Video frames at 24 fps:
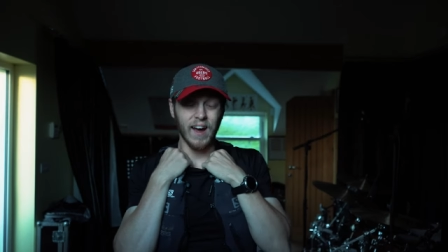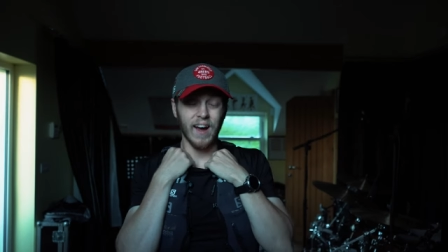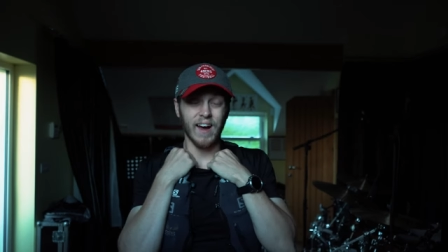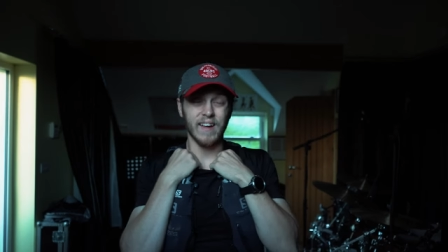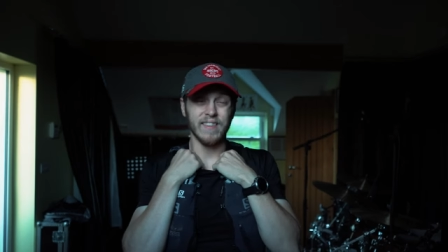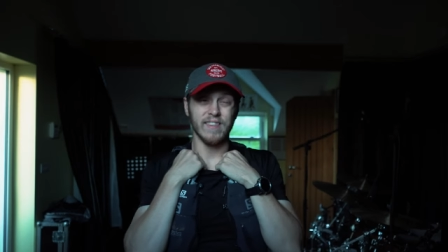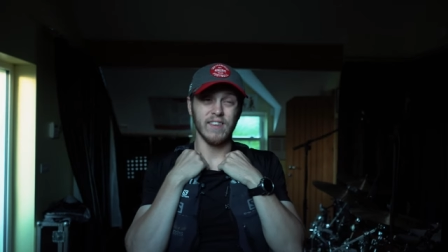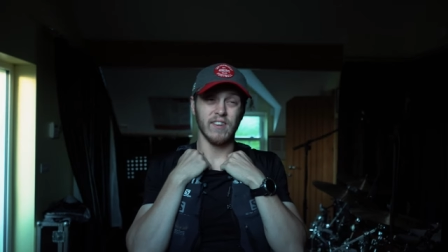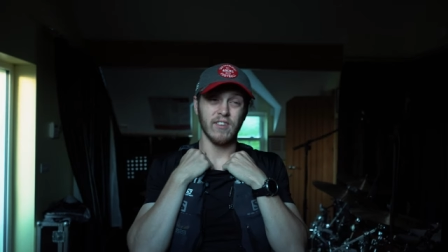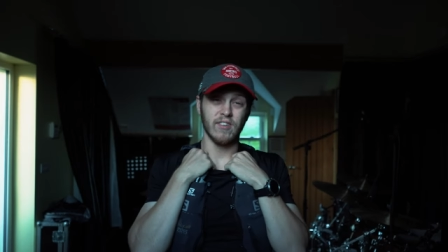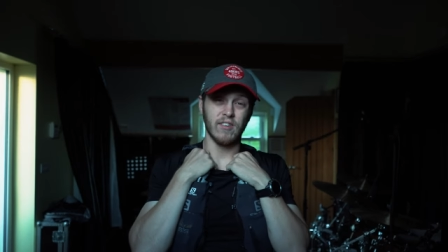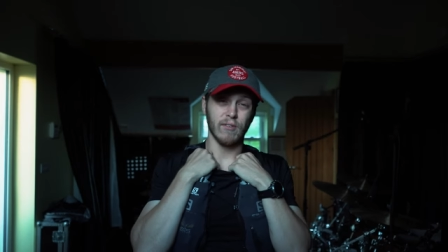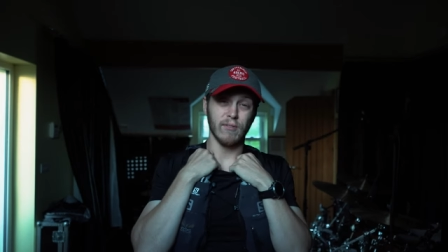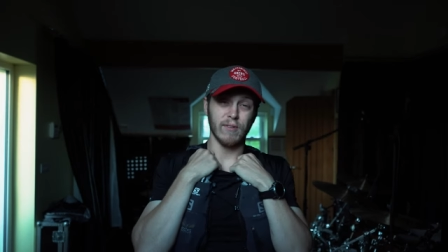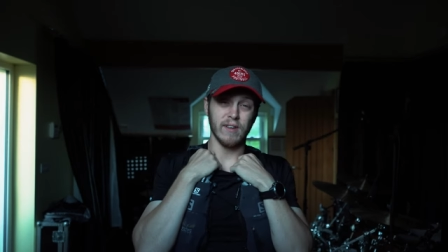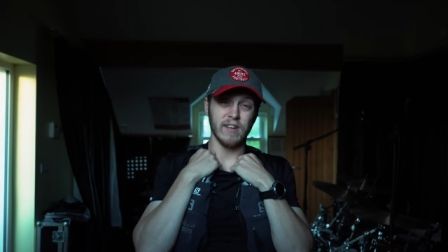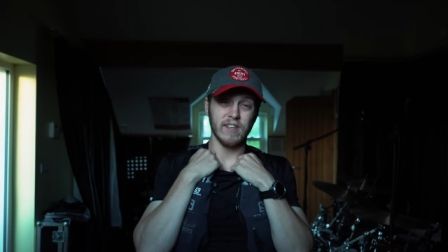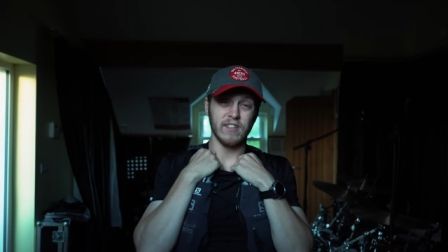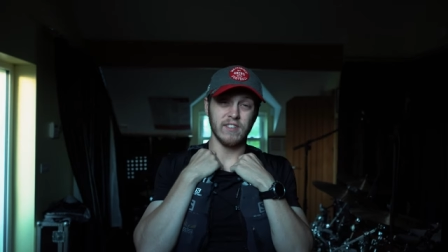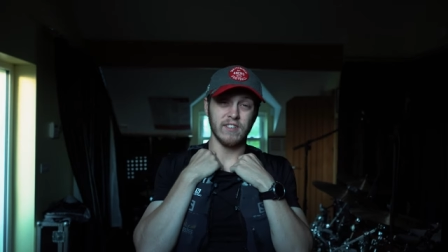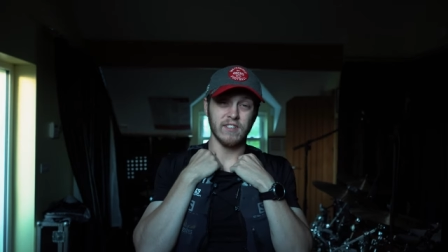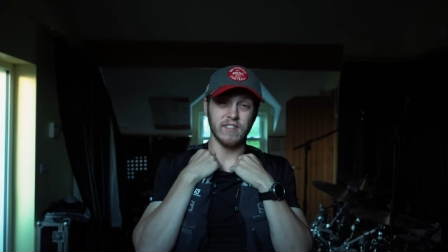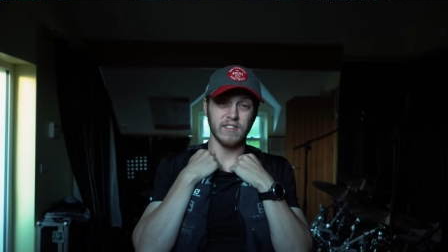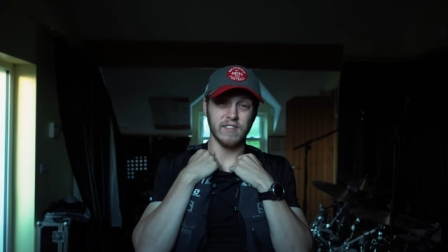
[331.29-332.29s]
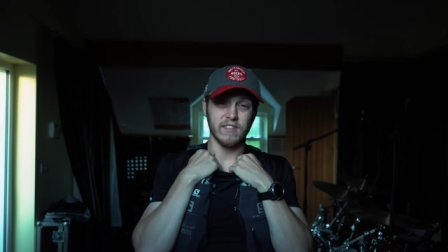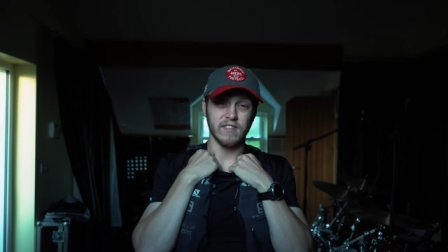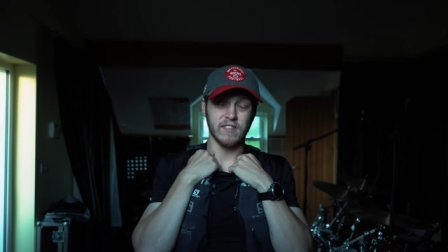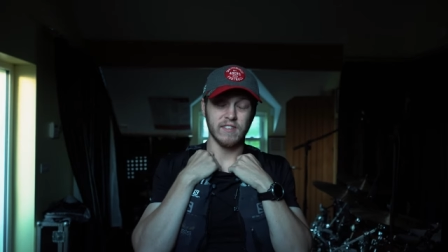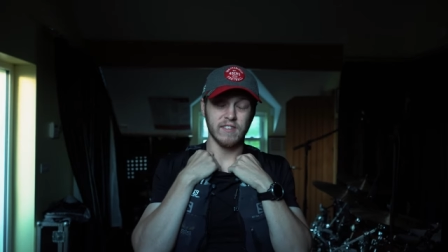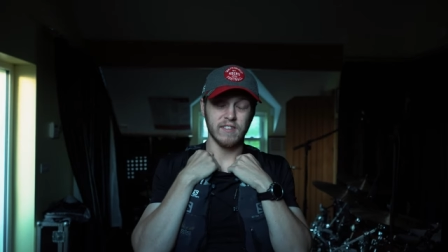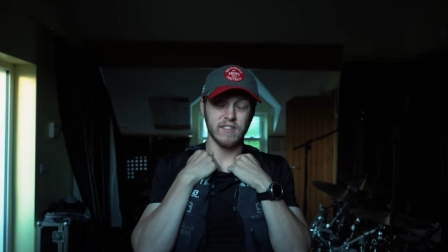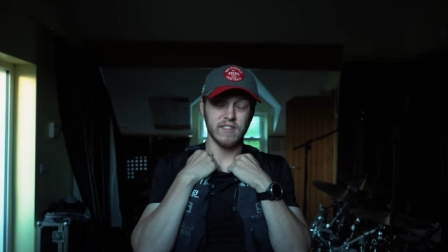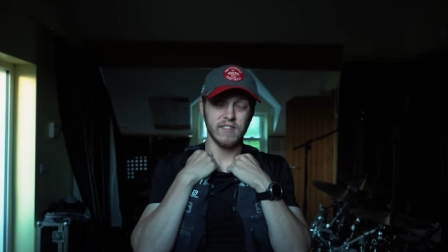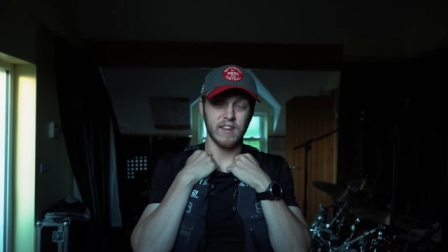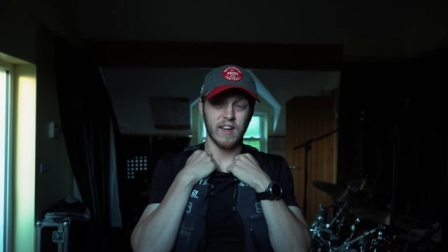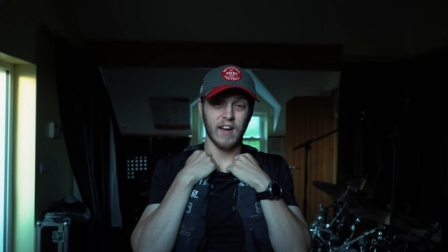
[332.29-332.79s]
and the
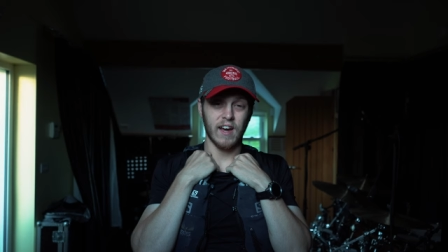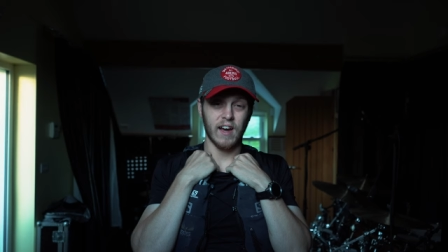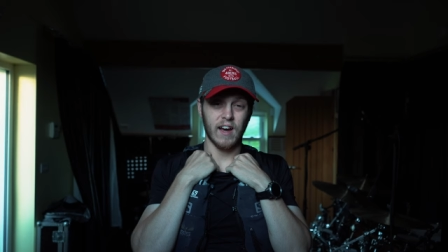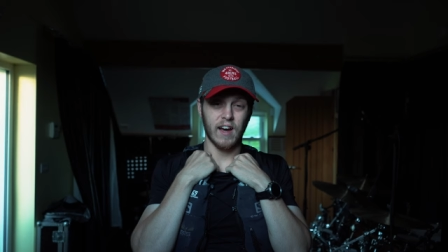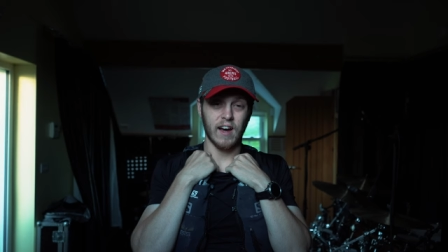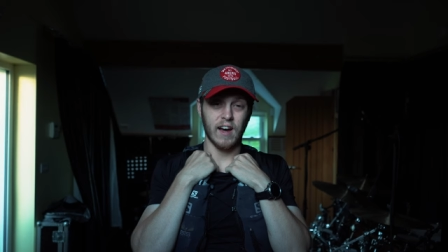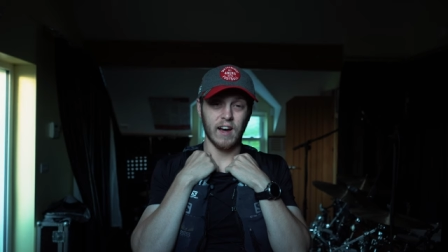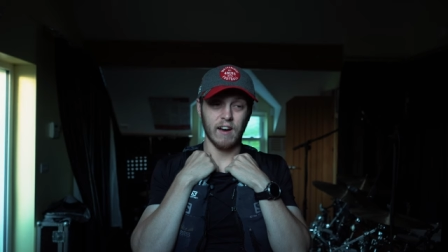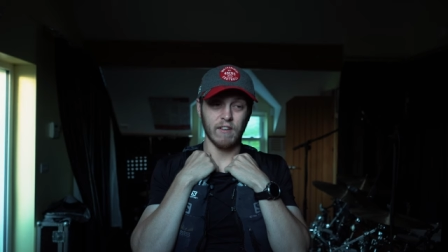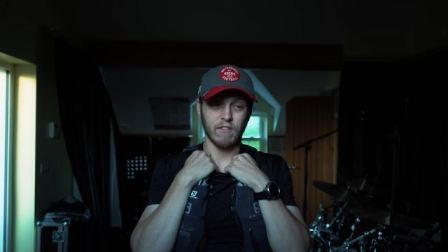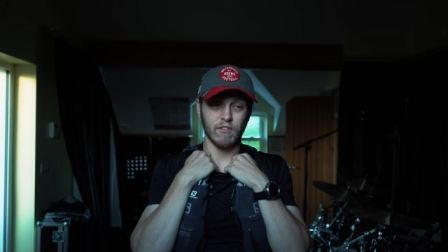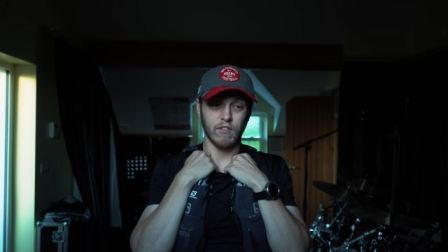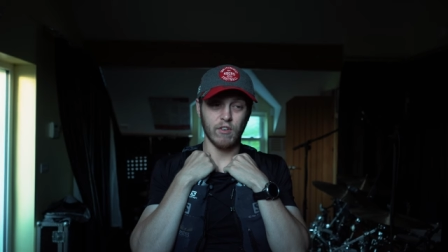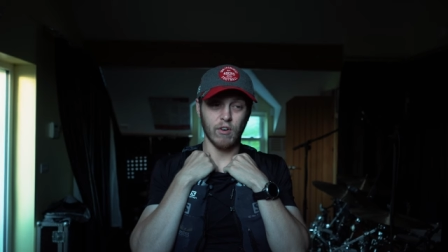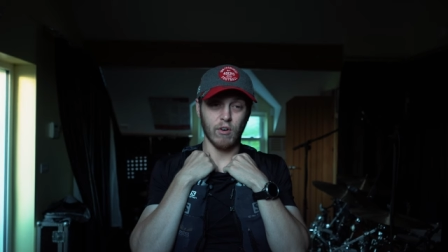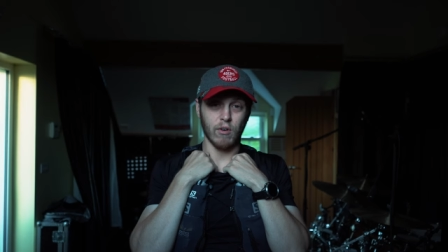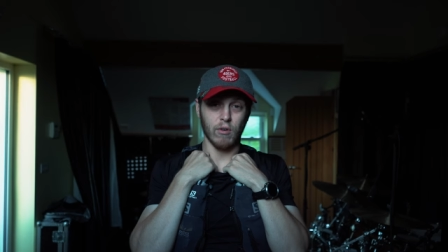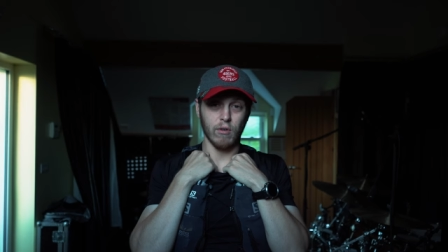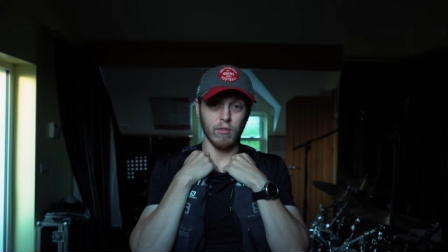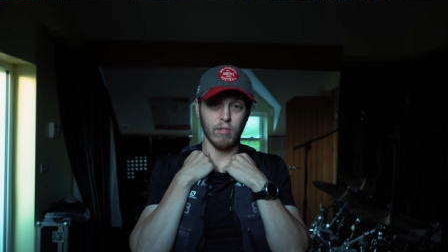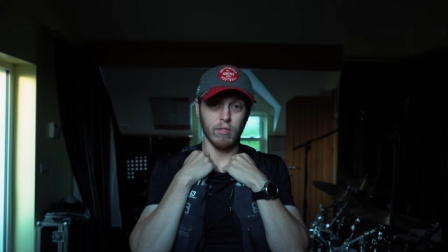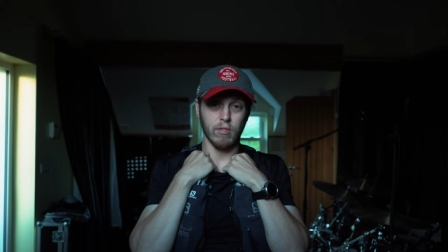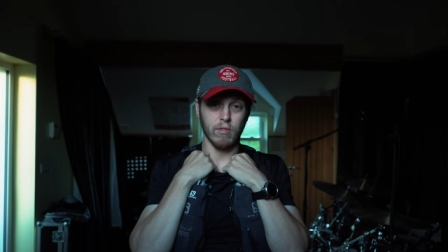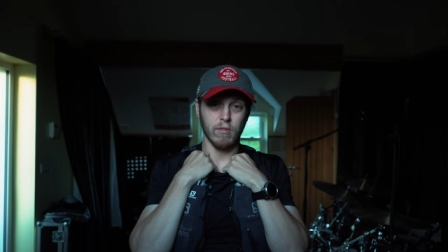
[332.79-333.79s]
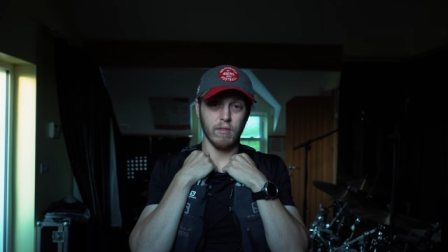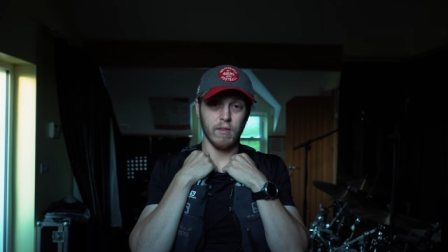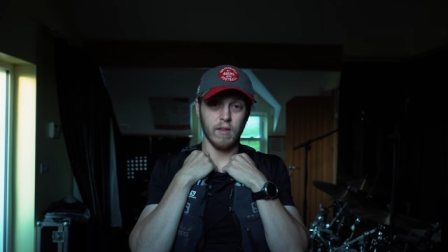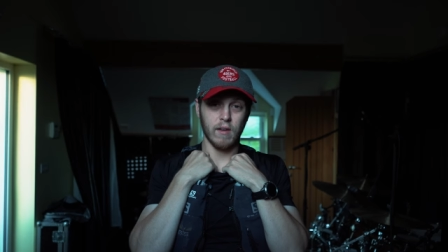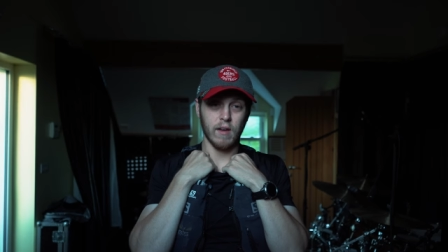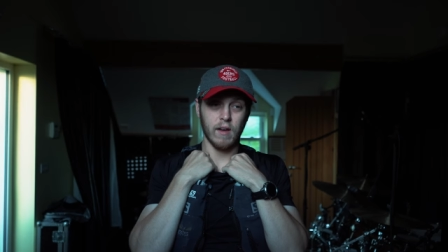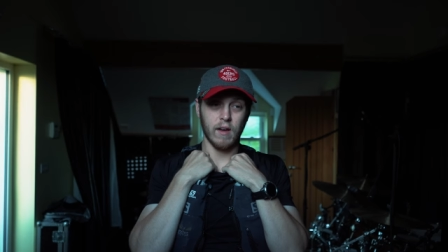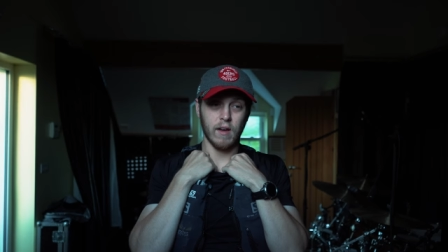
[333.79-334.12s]
donations have gone